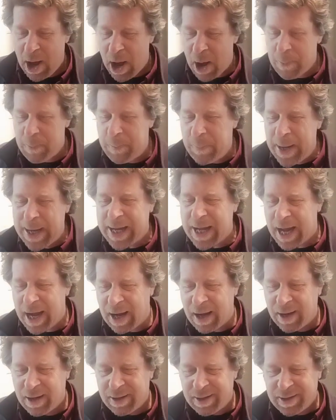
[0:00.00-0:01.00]
a bigger
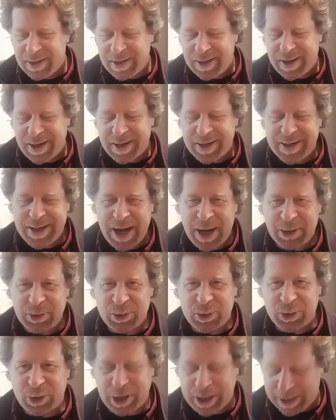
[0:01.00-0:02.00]

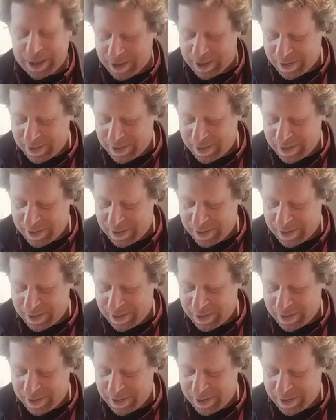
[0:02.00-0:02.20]
country.